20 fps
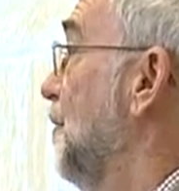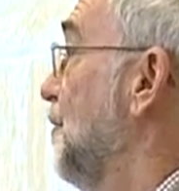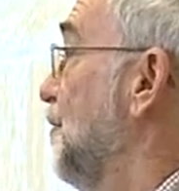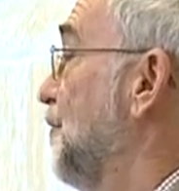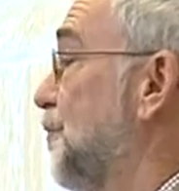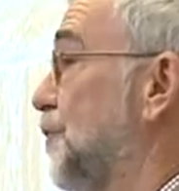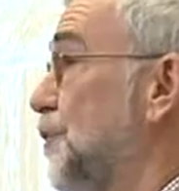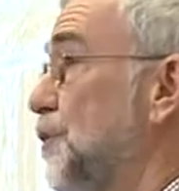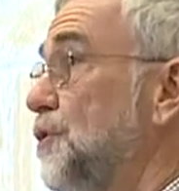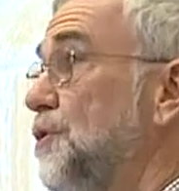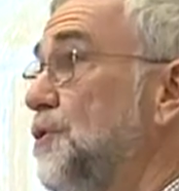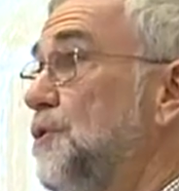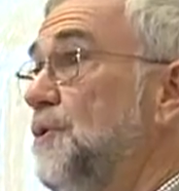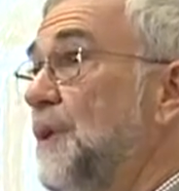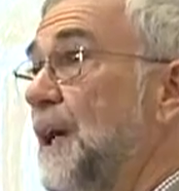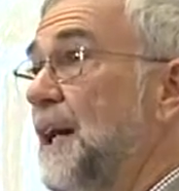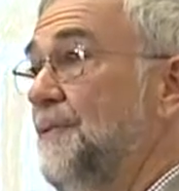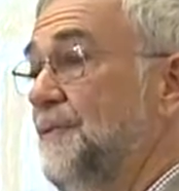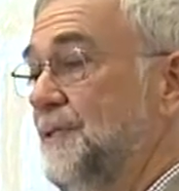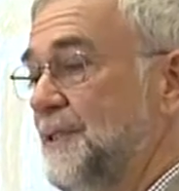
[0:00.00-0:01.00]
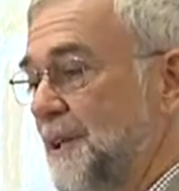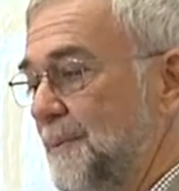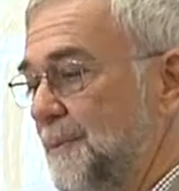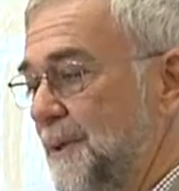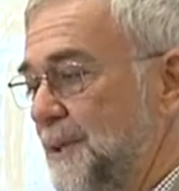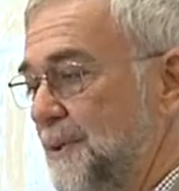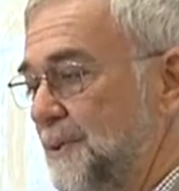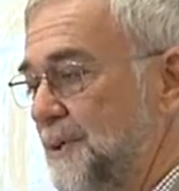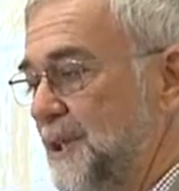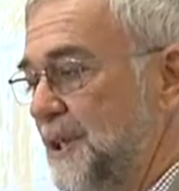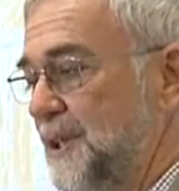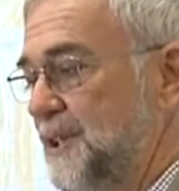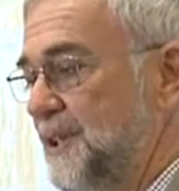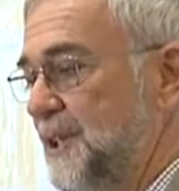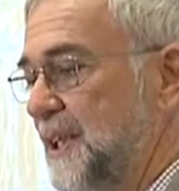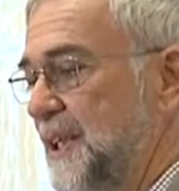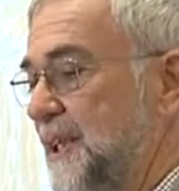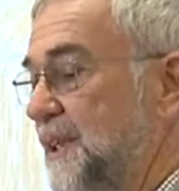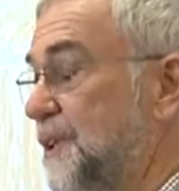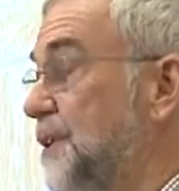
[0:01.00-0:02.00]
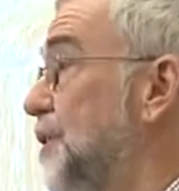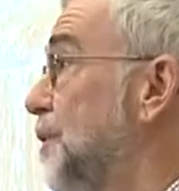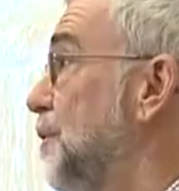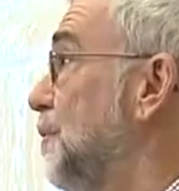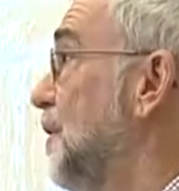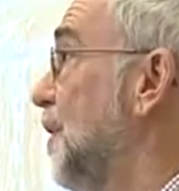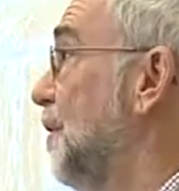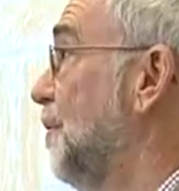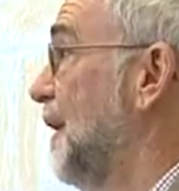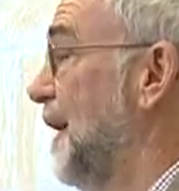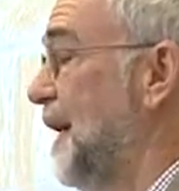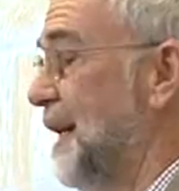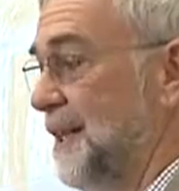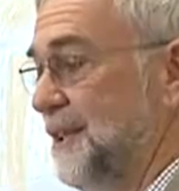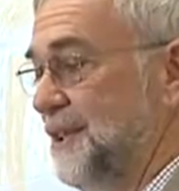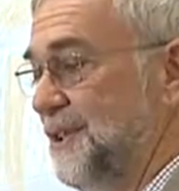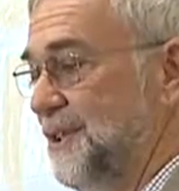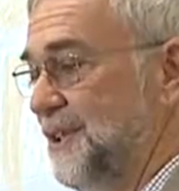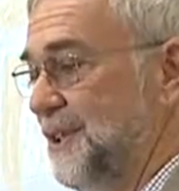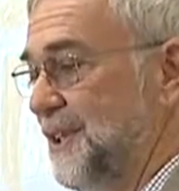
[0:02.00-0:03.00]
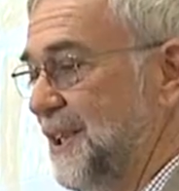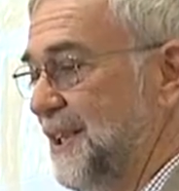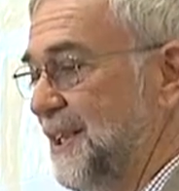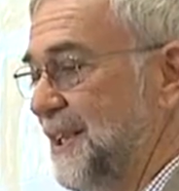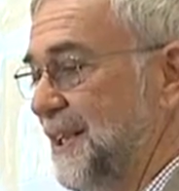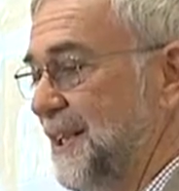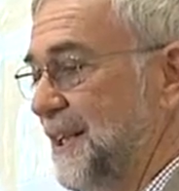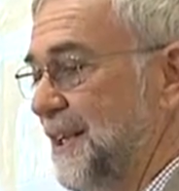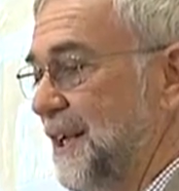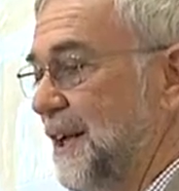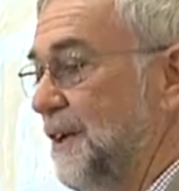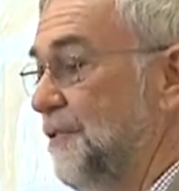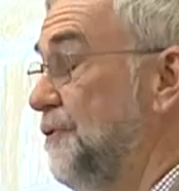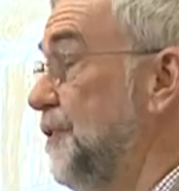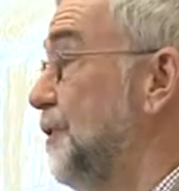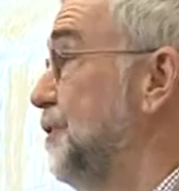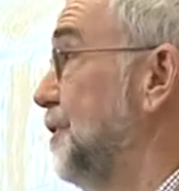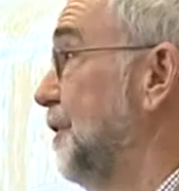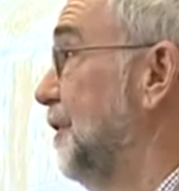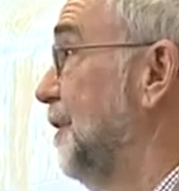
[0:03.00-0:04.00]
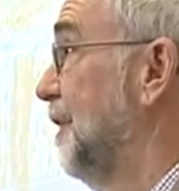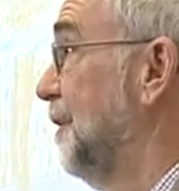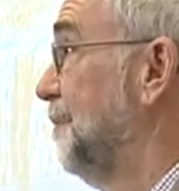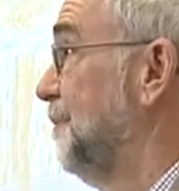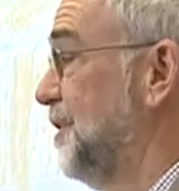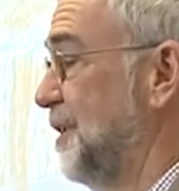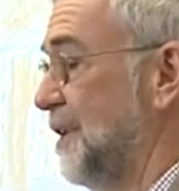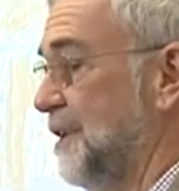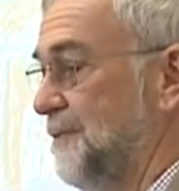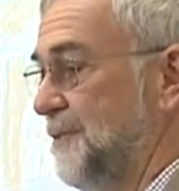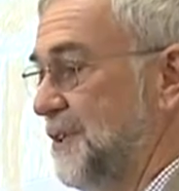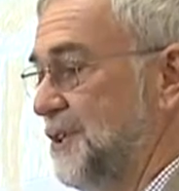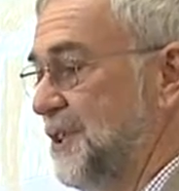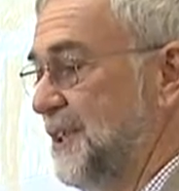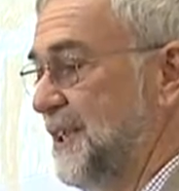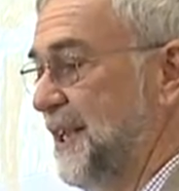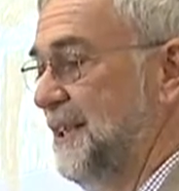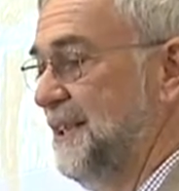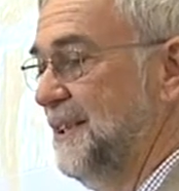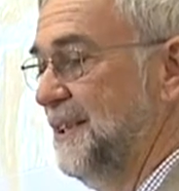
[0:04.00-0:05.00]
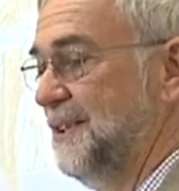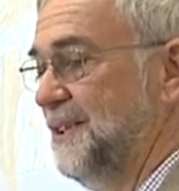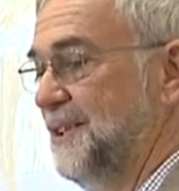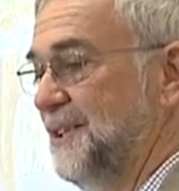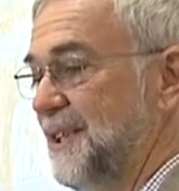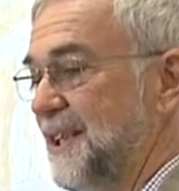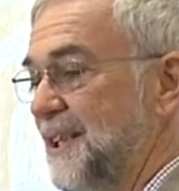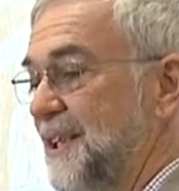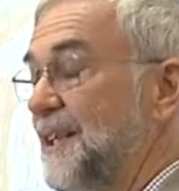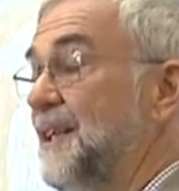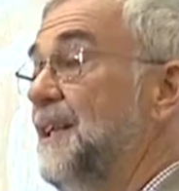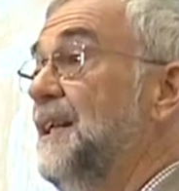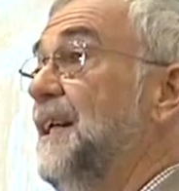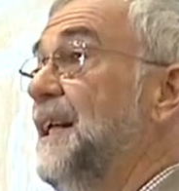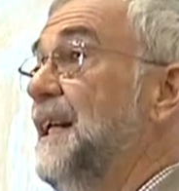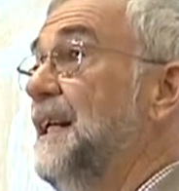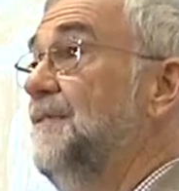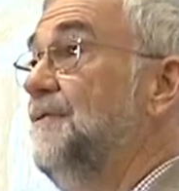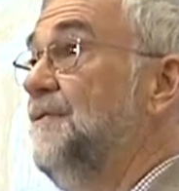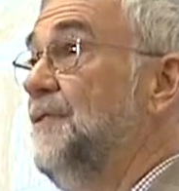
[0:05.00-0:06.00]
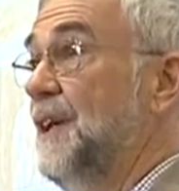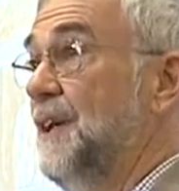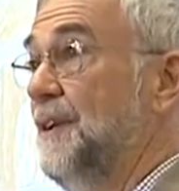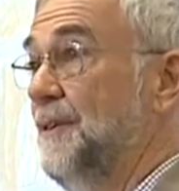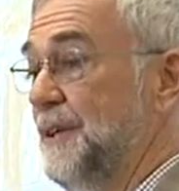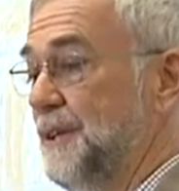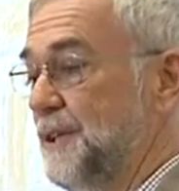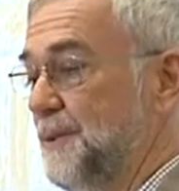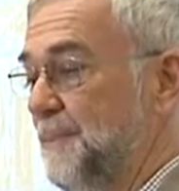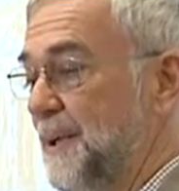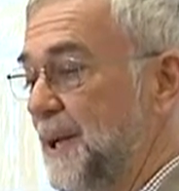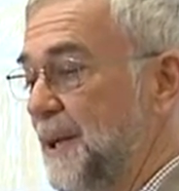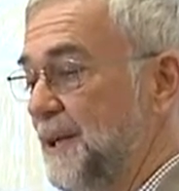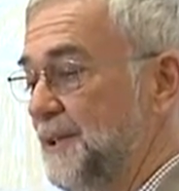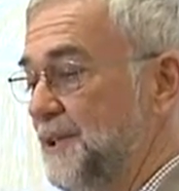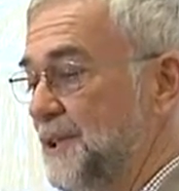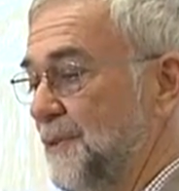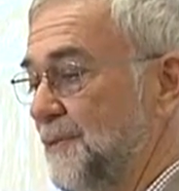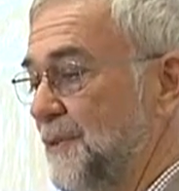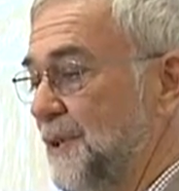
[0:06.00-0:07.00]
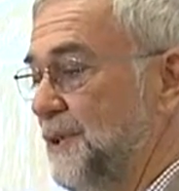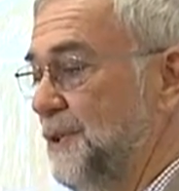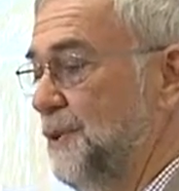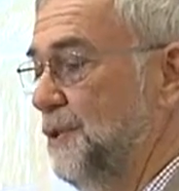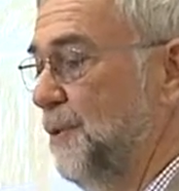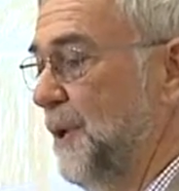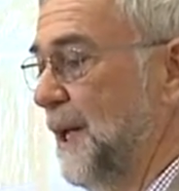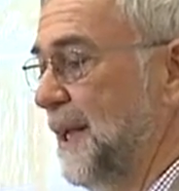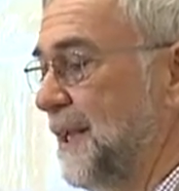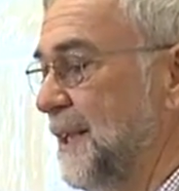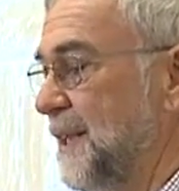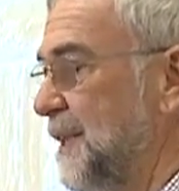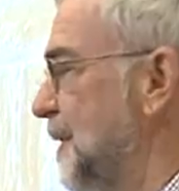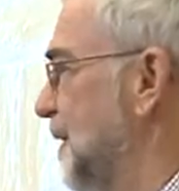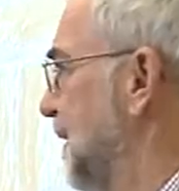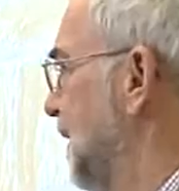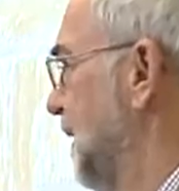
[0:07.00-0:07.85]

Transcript: Through FWCC, QNO has official observer status in various parts of the UN.